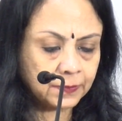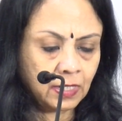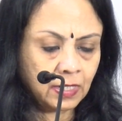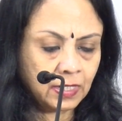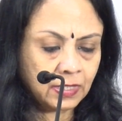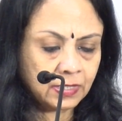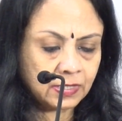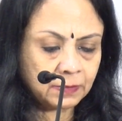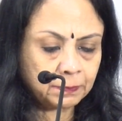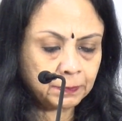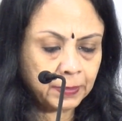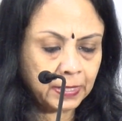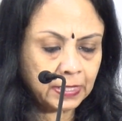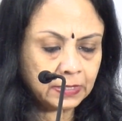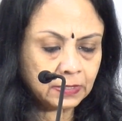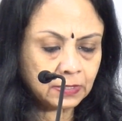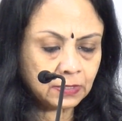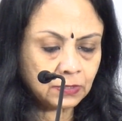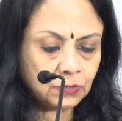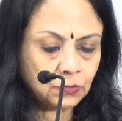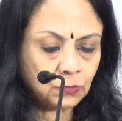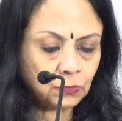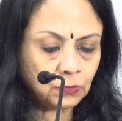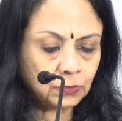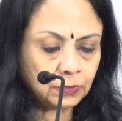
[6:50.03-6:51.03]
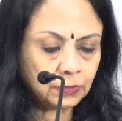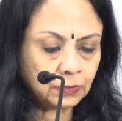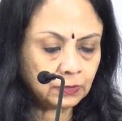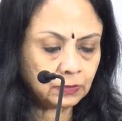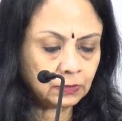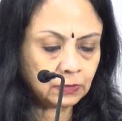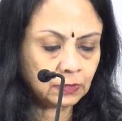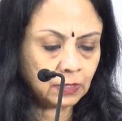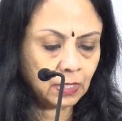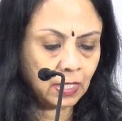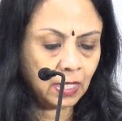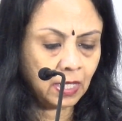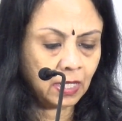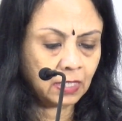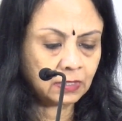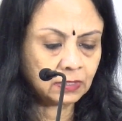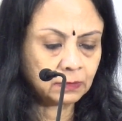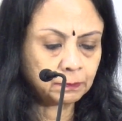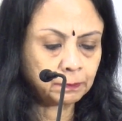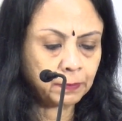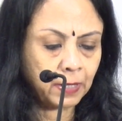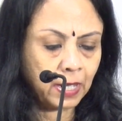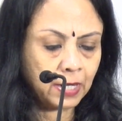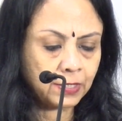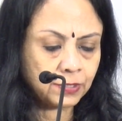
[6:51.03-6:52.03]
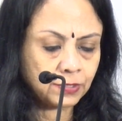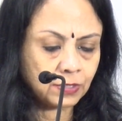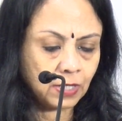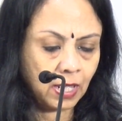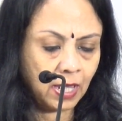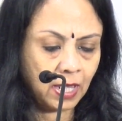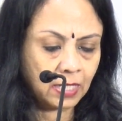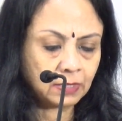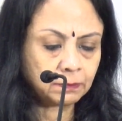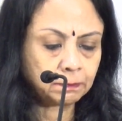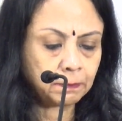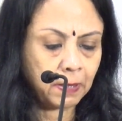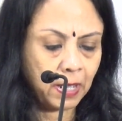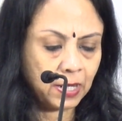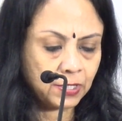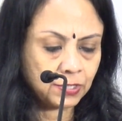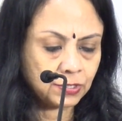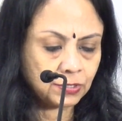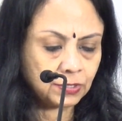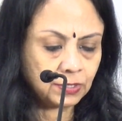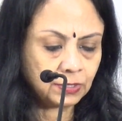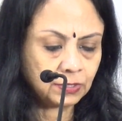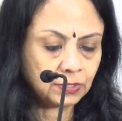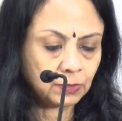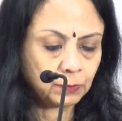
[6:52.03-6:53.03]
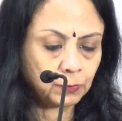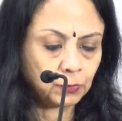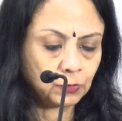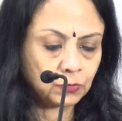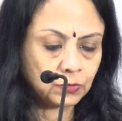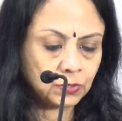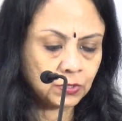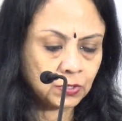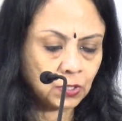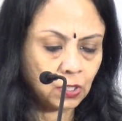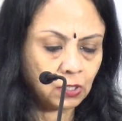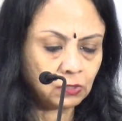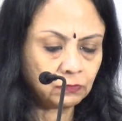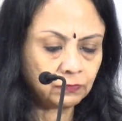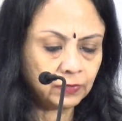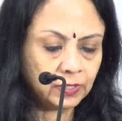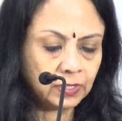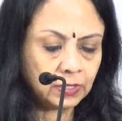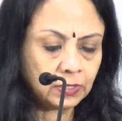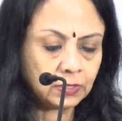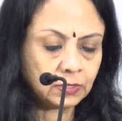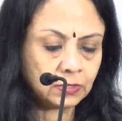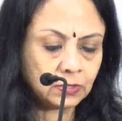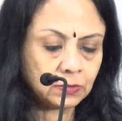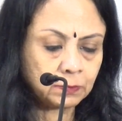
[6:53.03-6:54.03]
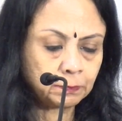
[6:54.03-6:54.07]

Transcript: He is a patent holder and, pas- and passionate about solving